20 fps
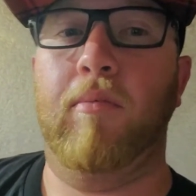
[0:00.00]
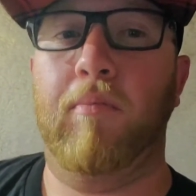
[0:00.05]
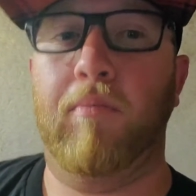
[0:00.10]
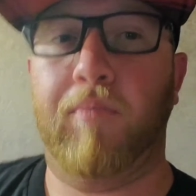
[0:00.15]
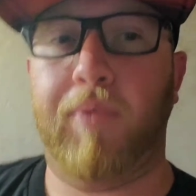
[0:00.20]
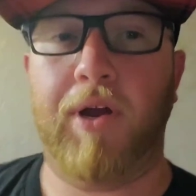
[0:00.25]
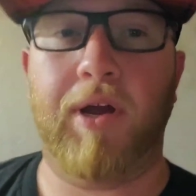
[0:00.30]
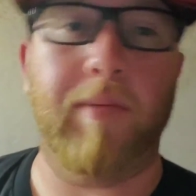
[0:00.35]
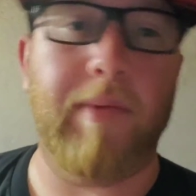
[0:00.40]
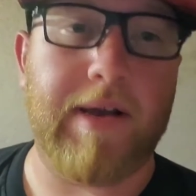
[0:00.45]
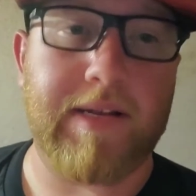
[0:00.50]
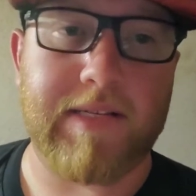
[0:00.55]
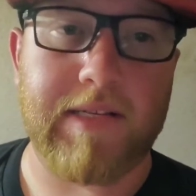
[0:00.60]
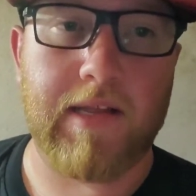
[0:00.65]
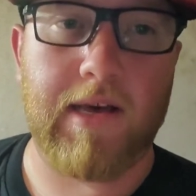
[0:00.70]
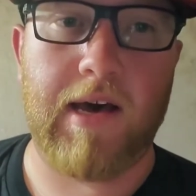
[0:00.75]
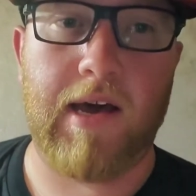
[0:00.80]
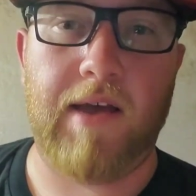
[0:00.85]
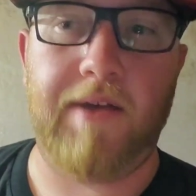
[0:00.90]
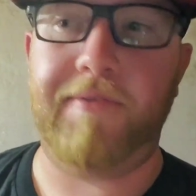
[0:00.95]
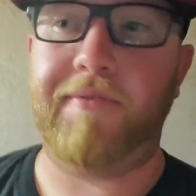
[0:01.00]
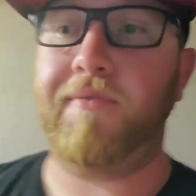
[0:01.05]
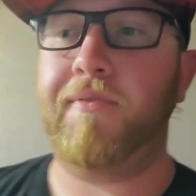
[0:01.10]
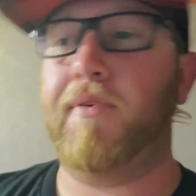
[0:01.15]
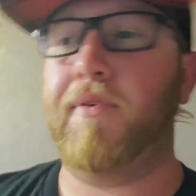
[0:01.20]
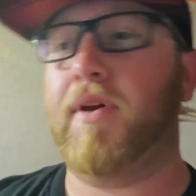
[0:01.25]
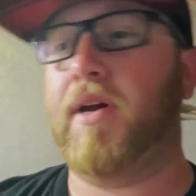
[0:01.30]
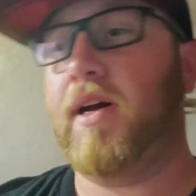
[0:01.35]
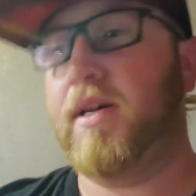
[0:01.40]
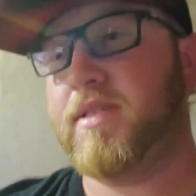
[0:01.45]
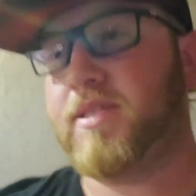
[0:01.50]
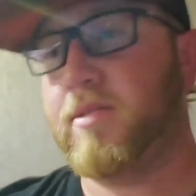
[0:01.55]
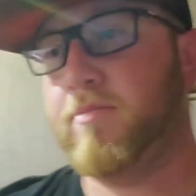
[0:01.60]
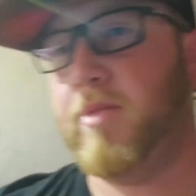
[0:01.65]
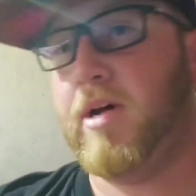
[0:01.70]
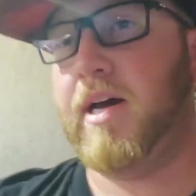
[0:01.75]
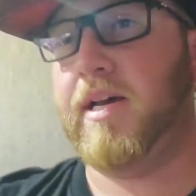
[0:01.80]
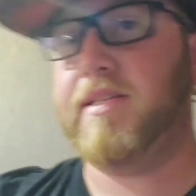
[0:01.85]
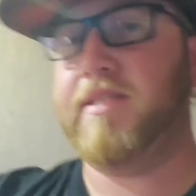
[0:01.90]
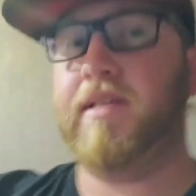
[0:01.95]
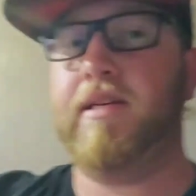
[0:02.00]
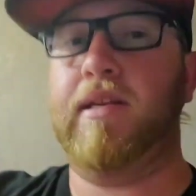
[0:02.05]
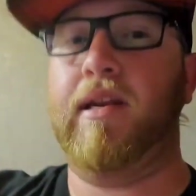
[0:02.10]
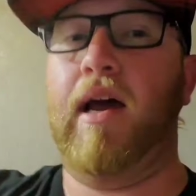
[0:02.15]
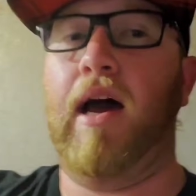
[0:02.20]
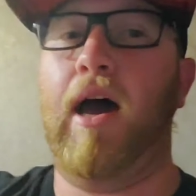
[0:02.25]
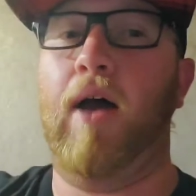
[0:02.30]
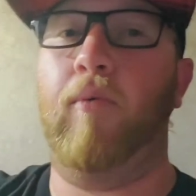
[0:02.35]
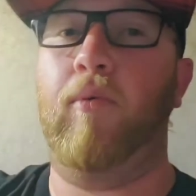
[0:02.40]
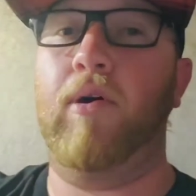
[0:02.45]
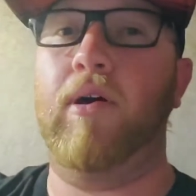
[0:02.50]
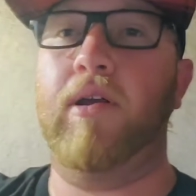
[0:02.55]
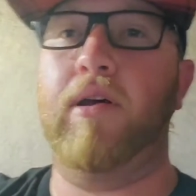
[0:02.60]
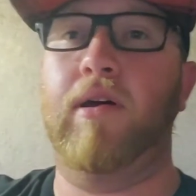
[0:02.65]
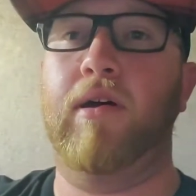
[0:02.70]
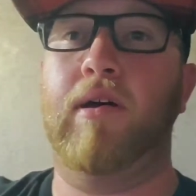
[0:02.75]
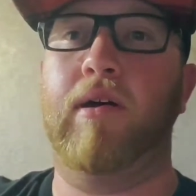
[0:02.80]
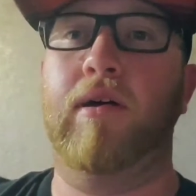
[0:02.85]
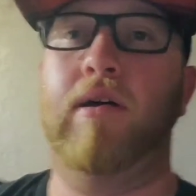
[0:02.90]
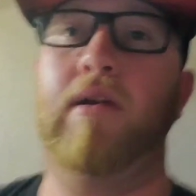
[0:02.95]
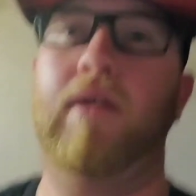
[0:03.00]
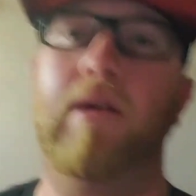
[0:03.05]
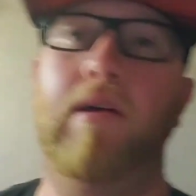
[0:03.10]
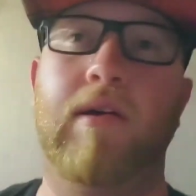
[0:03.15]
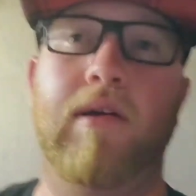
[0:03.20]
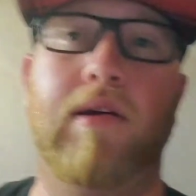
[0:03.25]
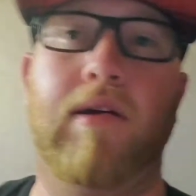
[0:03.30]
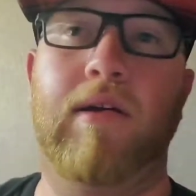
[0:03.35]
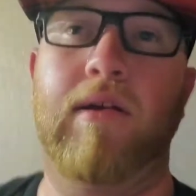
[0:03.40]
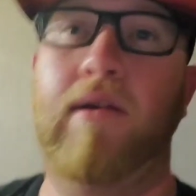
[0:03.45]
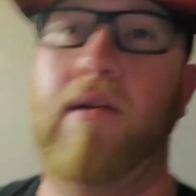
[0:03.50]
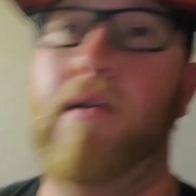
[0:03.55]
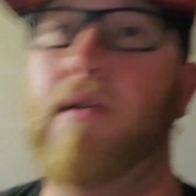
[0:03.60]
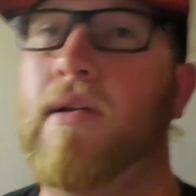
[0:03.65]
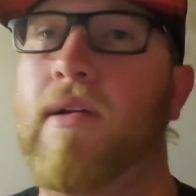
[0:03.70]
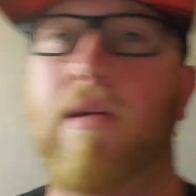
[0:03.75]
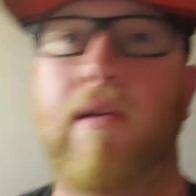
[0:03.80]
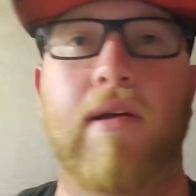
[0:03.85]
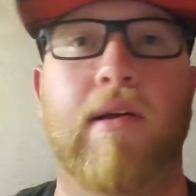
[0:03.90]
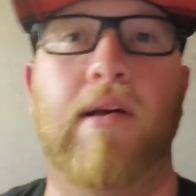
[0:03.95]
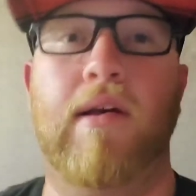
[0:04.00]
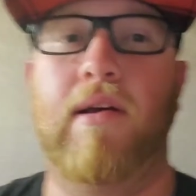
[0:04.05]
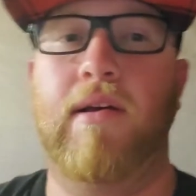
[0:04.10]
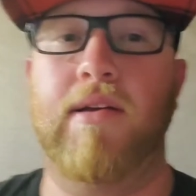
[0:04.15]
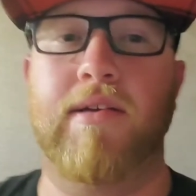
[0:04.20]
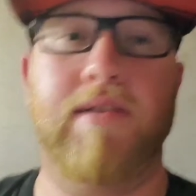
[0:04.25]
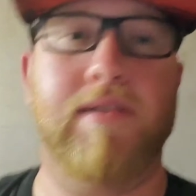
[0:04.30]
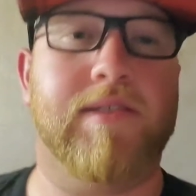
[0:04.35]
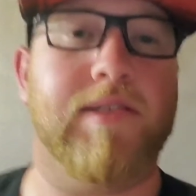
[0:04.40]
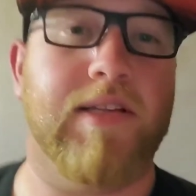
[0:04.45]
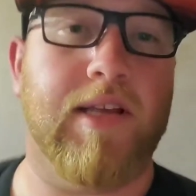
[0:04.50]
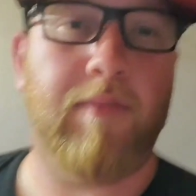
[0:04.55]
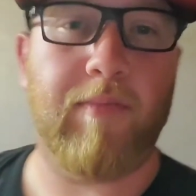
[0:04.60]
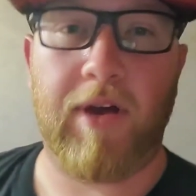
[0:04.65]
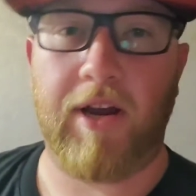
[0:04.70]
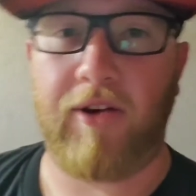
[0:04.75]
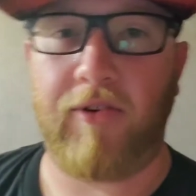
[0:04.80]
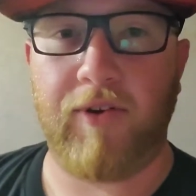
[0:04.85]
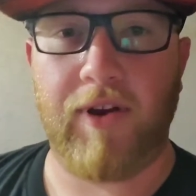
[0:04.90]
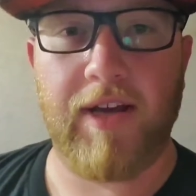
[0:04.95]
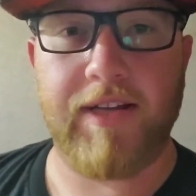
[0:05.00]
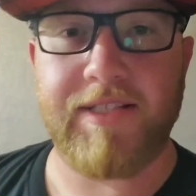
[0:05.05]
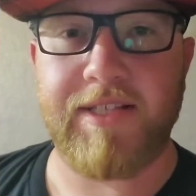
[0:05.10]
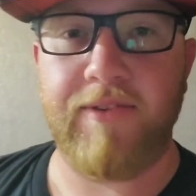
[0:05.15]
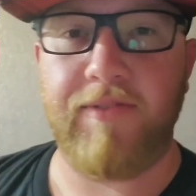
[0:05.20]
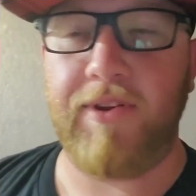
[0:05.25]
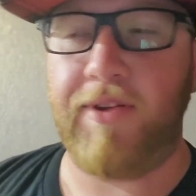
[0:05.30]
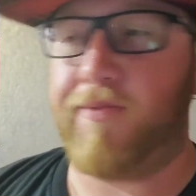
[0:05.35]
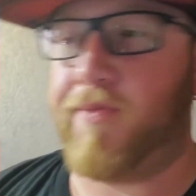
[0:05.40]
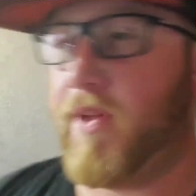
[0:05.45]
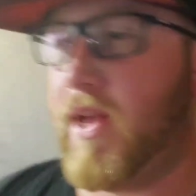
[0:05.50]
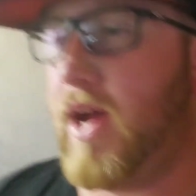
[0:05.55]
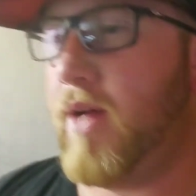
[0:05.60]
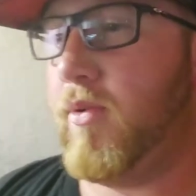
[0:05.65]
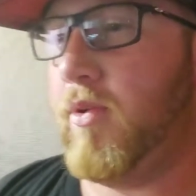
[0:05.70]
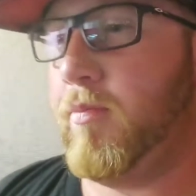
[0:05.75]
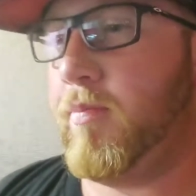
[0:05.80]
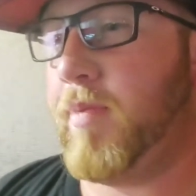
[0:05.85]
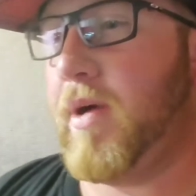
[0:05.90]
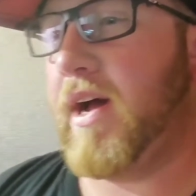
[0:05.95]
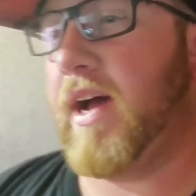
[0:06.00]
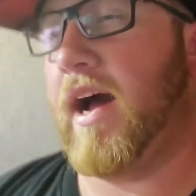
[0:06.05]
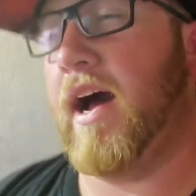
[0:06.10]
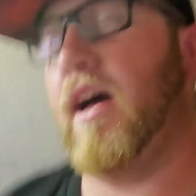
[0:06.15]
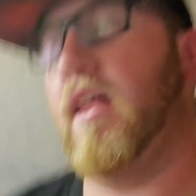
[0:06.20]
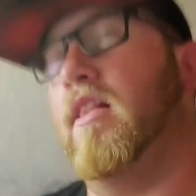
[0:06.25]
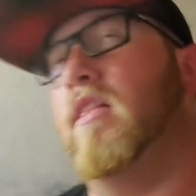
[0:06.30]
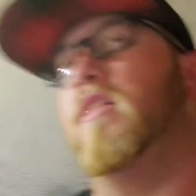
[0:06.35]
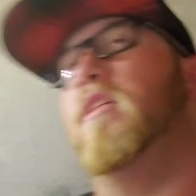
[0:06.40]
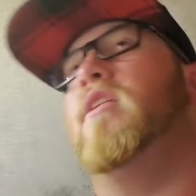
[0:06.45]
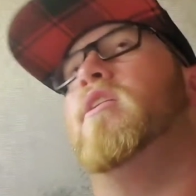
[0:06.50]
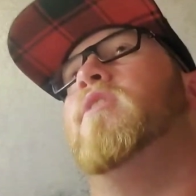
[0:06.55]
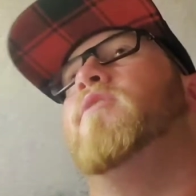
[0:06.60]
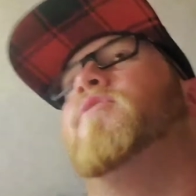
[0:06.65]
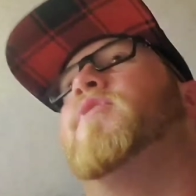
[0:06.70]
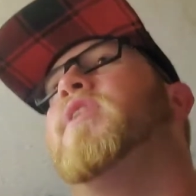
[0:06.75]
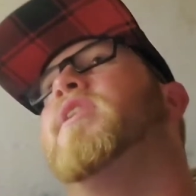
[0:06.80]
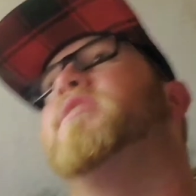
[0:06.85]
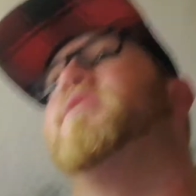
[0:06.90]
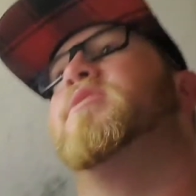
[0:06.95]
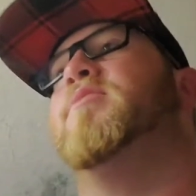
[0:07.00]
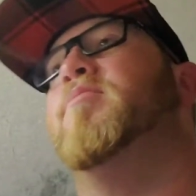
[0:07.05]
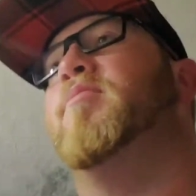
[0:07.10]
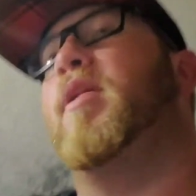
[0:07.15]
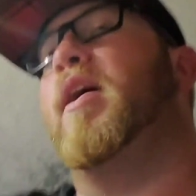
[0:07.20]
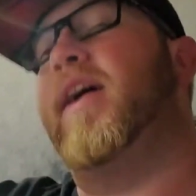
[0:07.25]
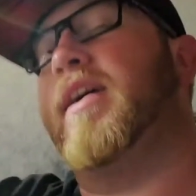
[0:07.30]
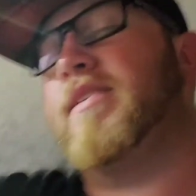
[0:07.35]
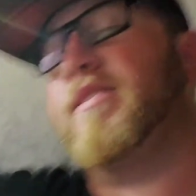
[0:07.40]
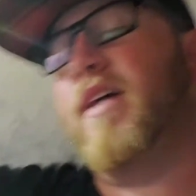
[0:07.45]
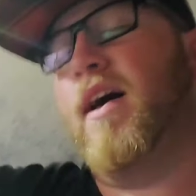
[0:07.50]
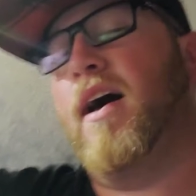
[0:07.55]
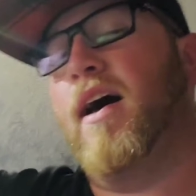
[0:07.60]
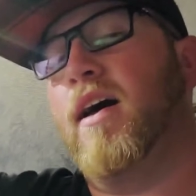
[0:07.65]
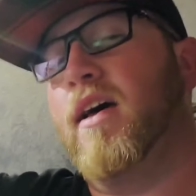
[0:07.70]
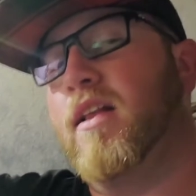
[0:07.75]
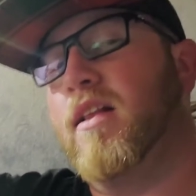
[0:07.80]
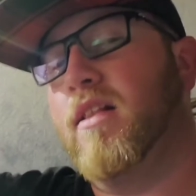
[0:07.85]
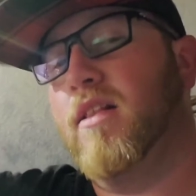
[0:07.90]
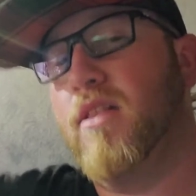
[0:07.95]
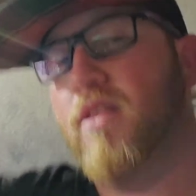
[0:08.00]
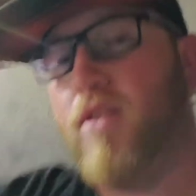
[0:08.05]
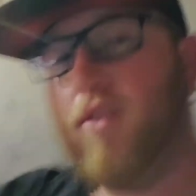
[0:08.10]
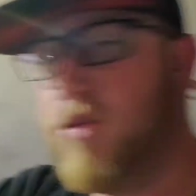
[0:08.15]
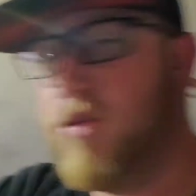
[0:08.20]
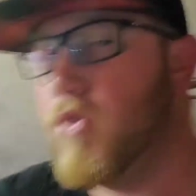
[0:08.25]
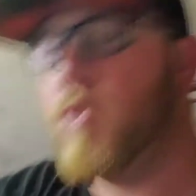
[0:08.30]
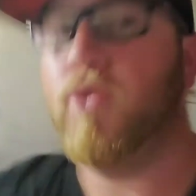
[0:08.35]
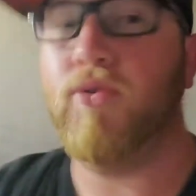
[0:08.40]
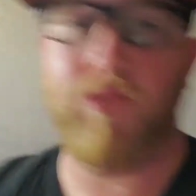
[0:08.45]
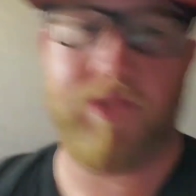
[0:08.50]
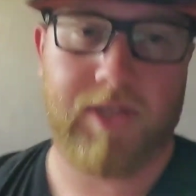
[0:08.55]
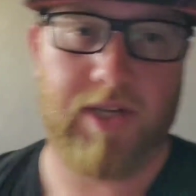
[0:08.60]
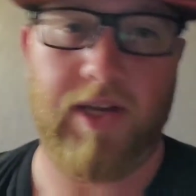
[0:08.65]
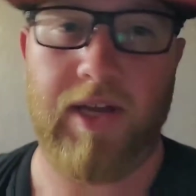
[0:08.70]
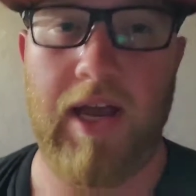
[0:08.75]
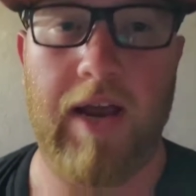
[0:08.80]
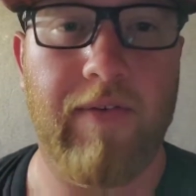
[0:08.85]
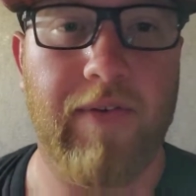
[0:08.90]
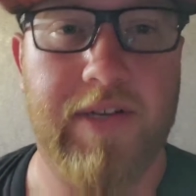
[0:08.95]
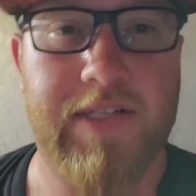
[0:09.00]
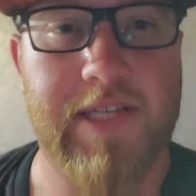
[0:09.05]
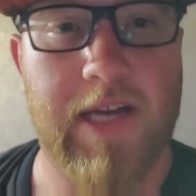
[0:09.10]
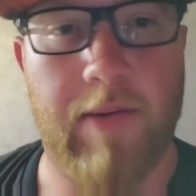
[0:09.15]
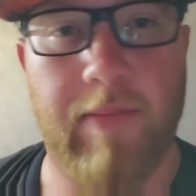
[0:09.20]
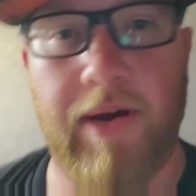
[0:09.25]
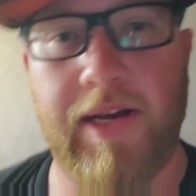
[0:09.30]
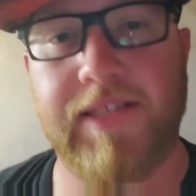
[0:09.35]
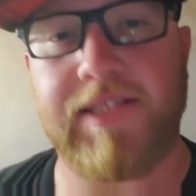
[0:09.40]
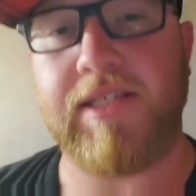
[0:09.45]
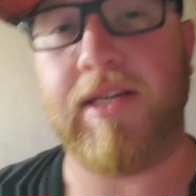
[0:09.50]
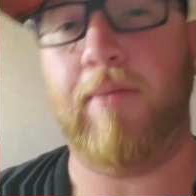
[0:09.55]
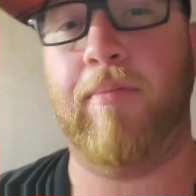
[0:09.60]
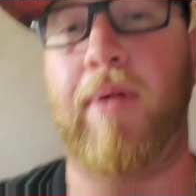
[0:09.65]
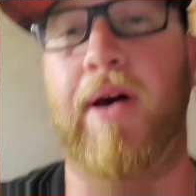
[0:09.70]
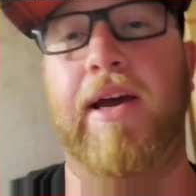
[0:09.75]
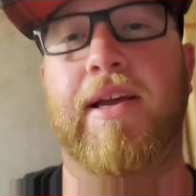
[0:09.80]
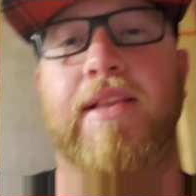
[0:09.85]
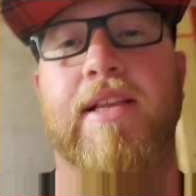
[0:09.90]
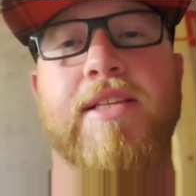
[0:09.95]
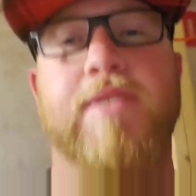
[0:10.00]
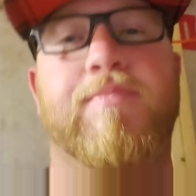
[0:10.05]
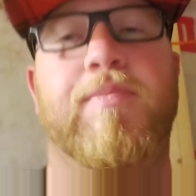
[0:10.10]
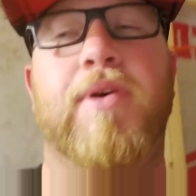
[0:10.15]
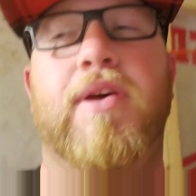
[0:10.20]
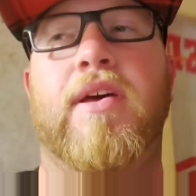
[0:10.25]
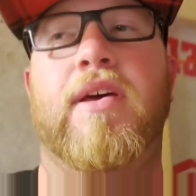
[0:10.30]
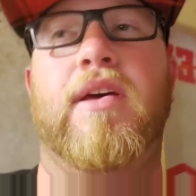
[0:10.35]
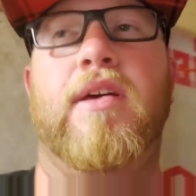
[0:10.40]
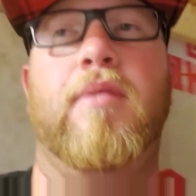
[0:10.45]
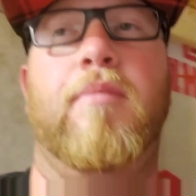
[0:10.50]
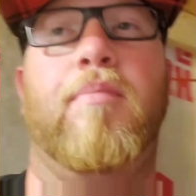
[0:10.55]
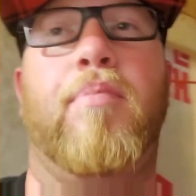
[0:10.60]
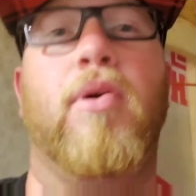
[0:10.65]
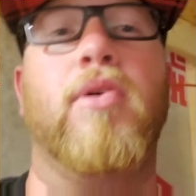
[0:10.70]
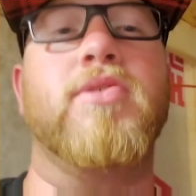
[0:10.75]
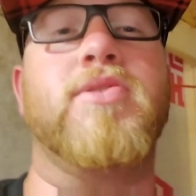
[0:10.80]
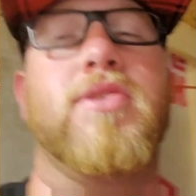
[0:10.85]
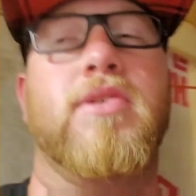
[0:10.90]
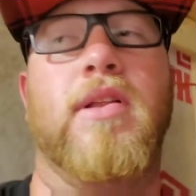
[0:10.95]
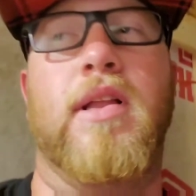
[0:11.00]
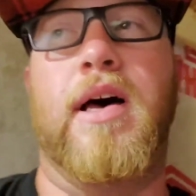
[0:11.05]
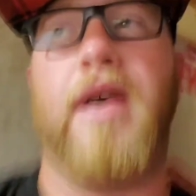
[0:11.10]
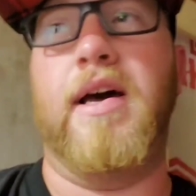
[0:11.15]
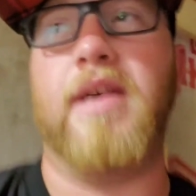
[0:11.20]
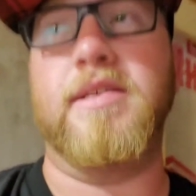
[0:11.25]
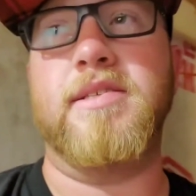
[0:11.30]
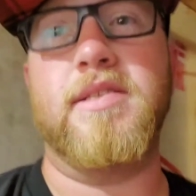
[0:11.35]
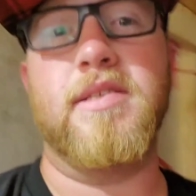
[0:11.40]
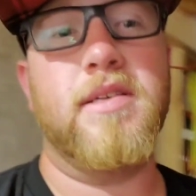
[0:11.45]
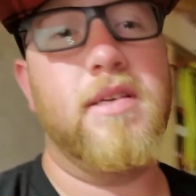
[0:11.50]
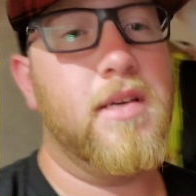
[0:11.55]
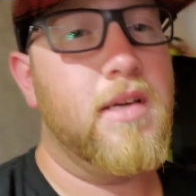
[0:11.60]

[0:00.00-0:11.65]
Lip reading: bring it back to life, customize it. I want to just let my creativity fly with bike. I love custom bikes. I lose it every time I see a bike that's been personalized.